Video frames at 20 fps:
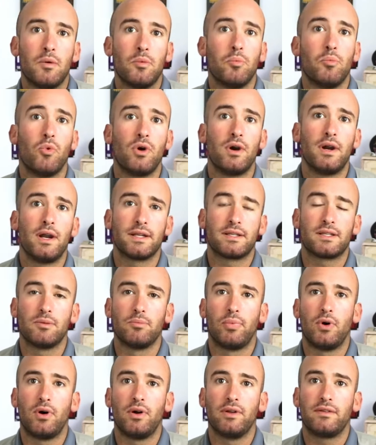More nuts
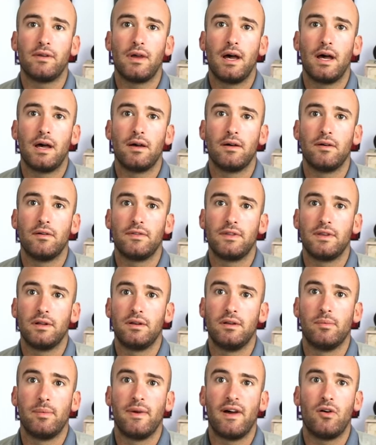and bolts of the
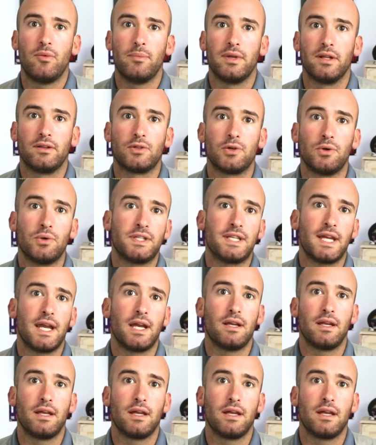development toolchain